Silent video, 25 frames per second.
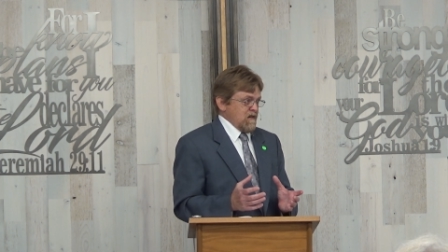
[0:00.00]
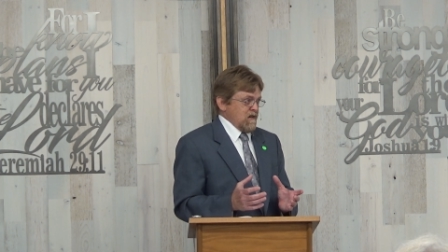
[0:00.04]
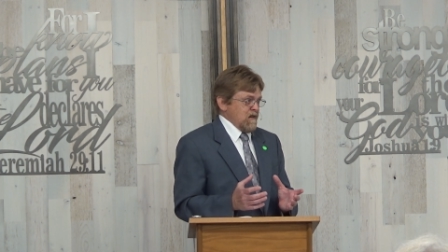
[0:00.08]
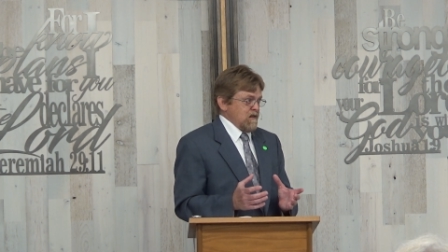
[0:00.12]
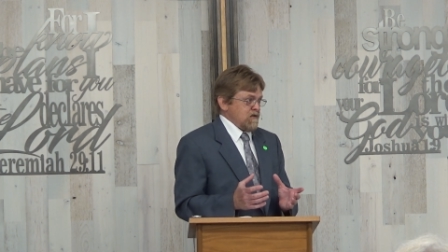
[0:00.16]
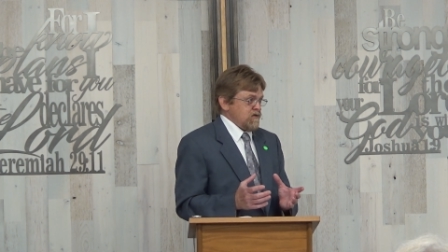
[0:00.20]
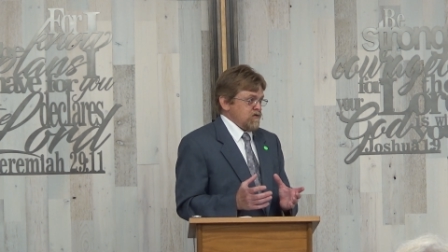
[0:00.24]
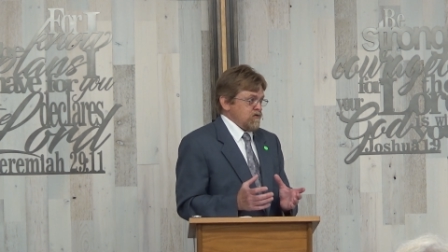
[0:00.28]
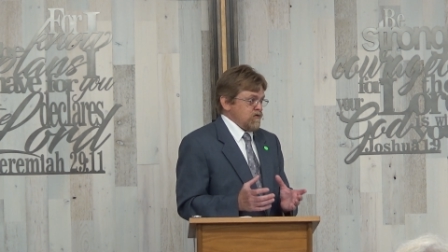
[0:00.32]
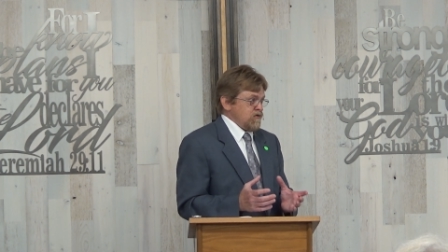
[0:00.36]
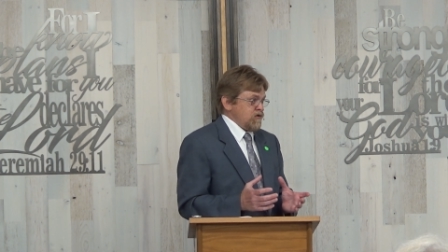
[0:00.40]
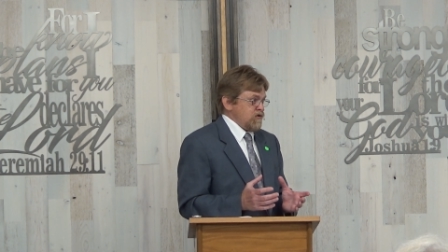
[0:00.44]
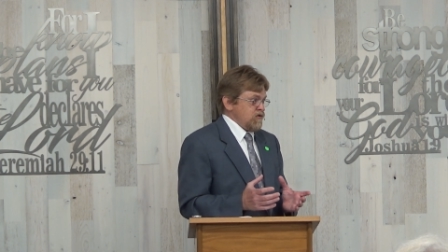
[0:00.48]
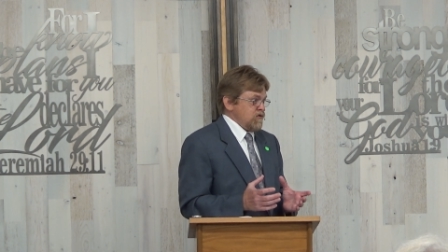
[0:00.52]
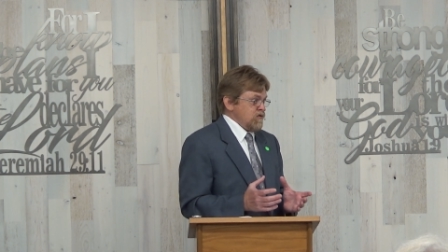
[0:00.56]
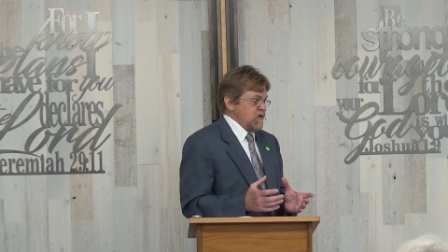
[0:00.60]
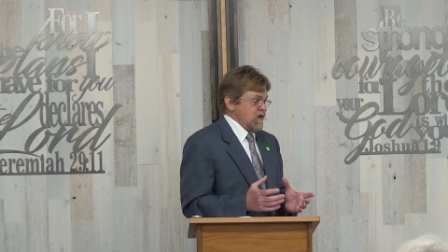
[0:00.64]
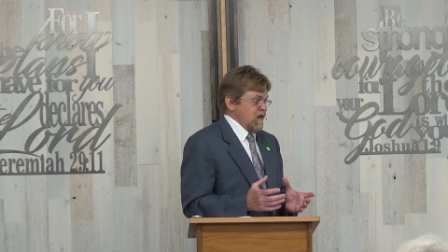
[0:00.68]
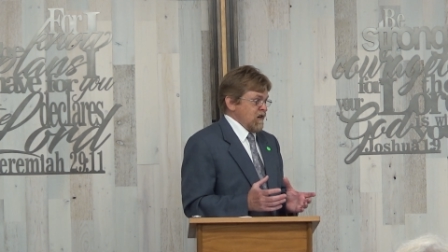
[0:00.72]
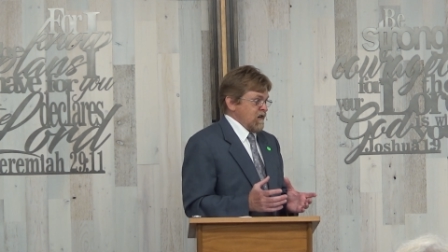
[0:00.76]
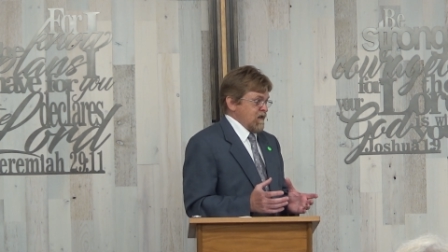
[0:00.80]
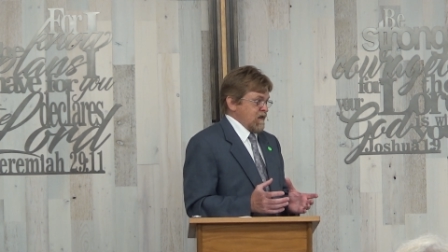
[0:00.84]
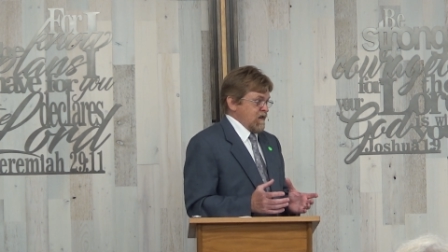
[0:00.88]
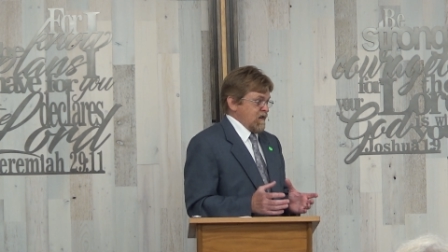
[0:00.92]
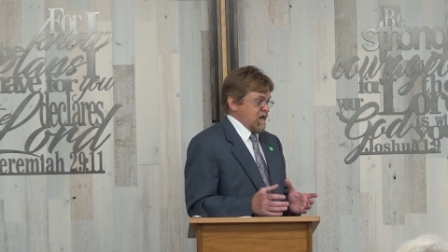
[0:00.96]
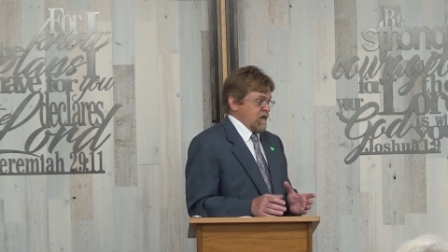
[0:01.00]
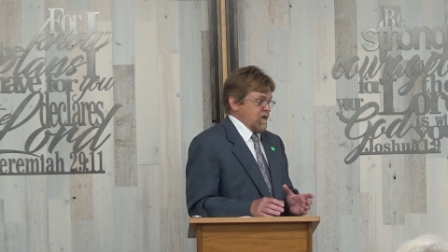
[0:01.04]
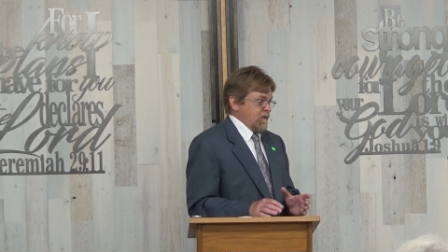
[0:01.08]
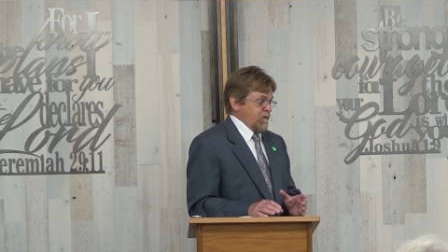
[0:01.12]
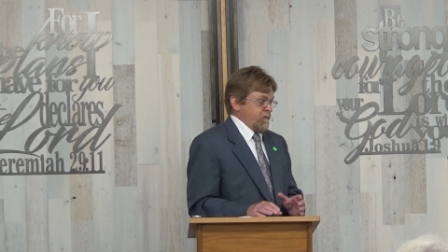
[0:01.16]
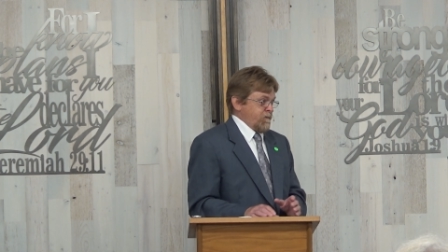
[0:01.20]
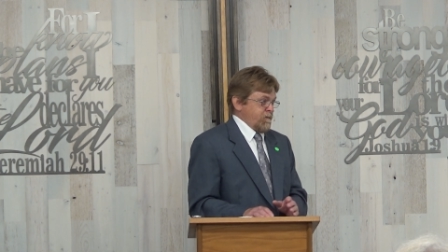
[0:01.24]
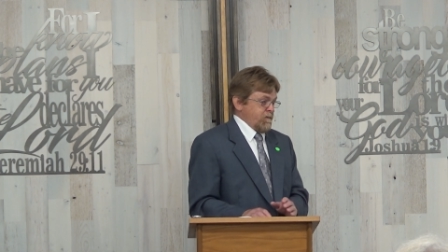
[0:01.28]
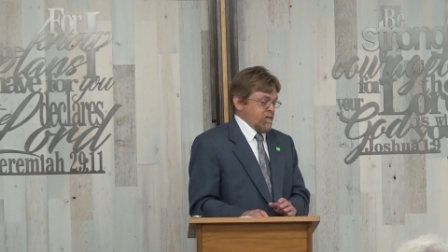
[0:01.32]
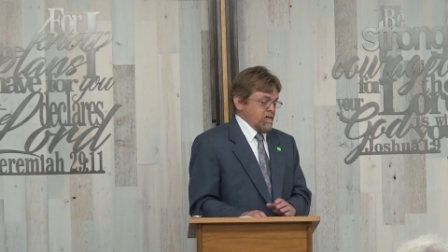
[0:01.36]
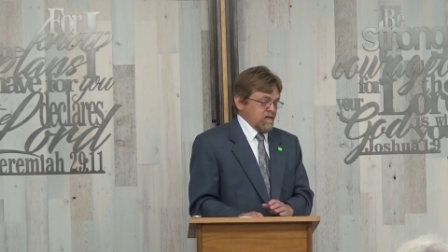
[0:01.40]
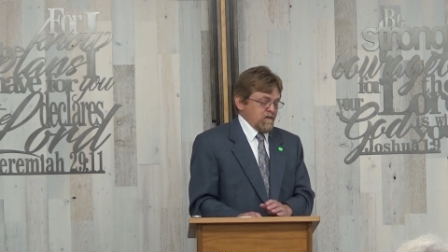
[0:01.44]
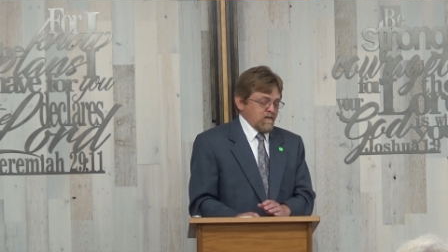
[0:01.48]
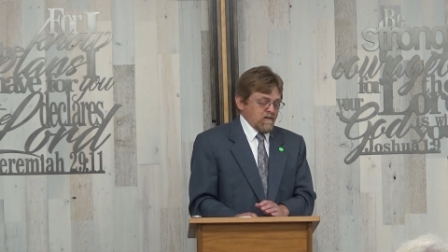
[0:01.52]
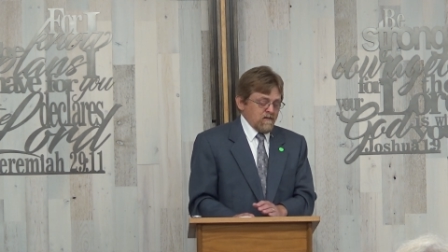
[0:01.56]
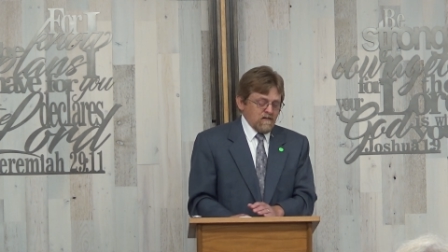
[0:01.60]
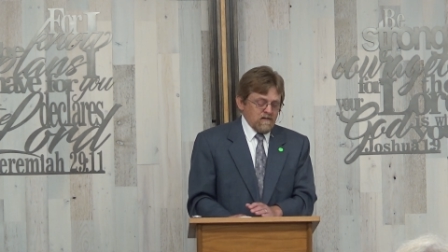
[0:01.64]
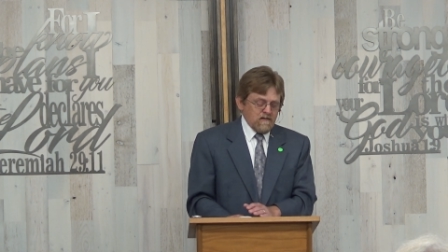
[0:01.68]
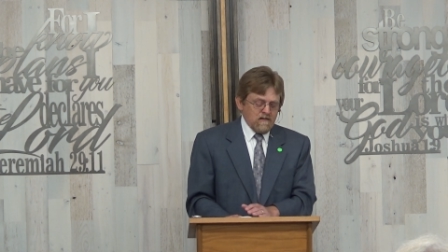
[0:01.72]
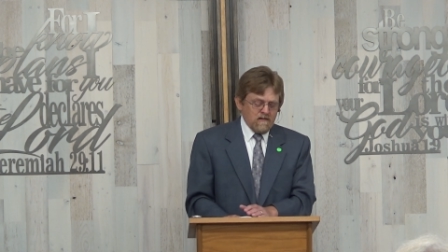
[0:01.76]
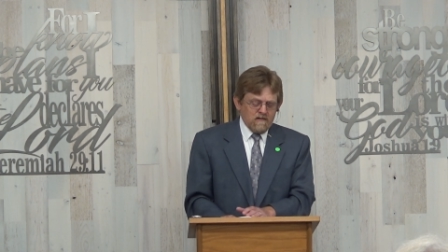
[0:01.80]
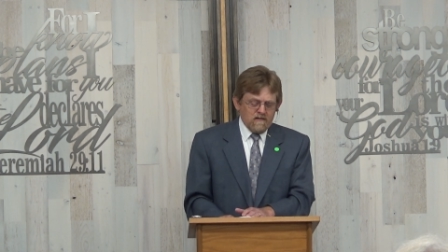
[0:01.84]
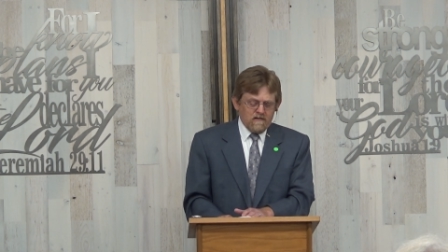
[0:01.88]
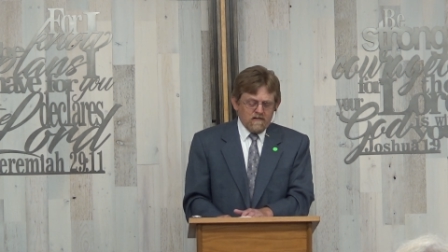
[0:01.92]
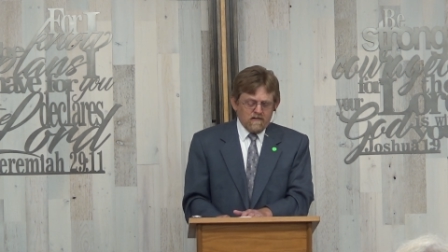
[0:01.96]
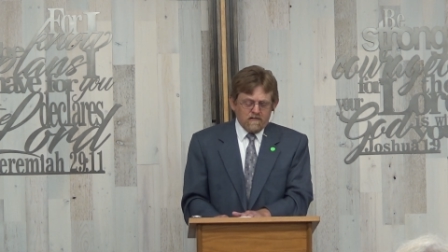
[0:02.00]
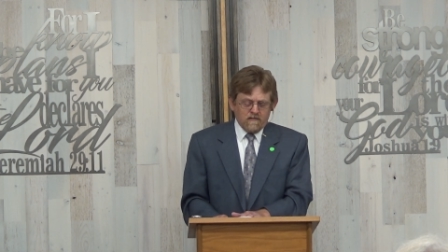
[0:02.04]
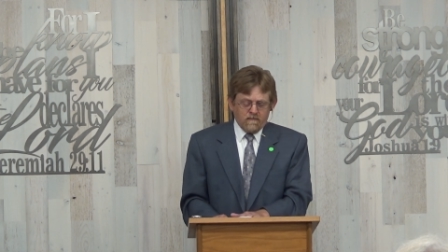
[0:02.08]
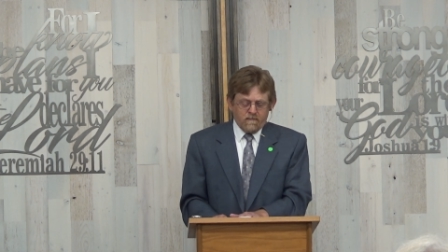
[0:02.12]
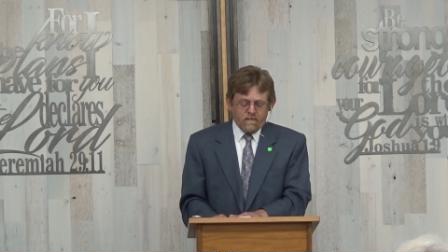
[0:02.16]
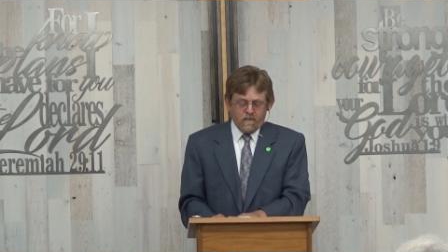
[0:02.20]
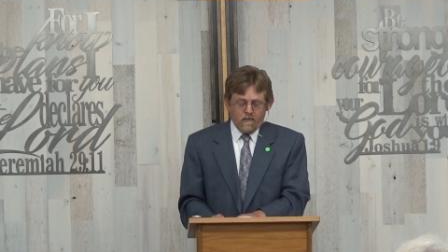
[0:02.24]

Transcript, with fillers: And you do not have to